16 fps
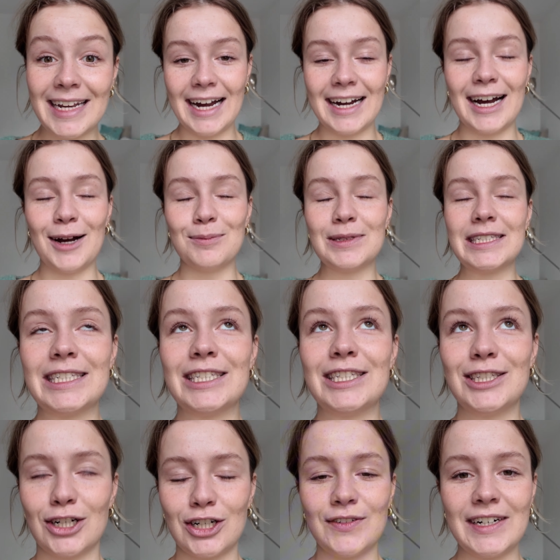I'm
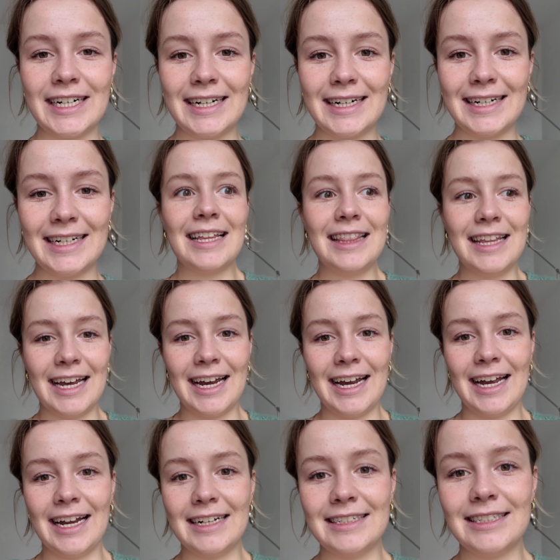starving.
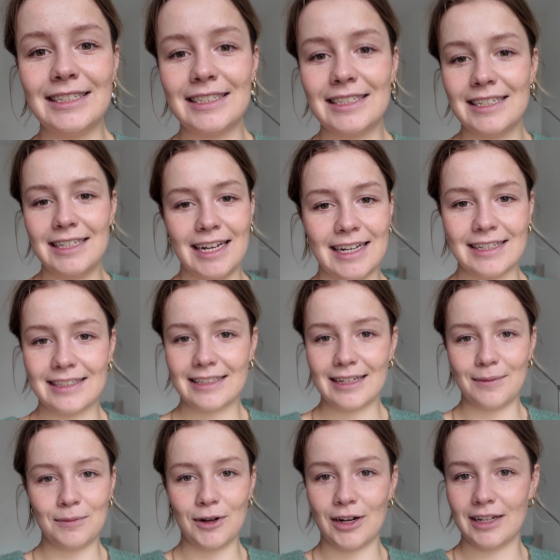Then yes,
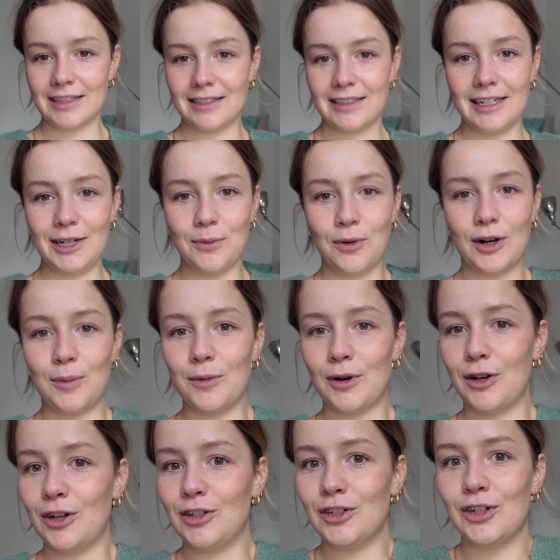I'm gonna see what I'm
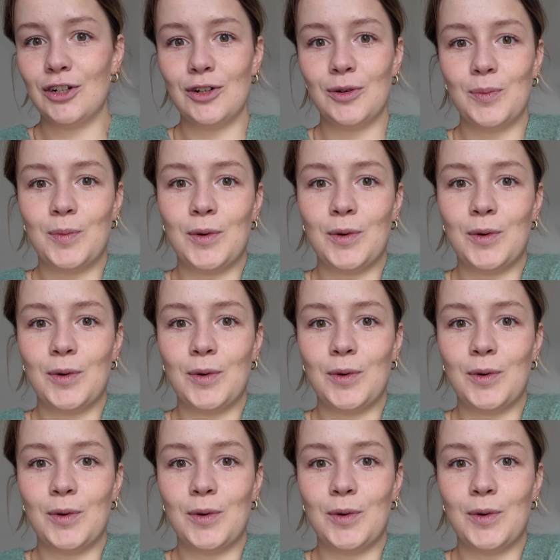gonna do,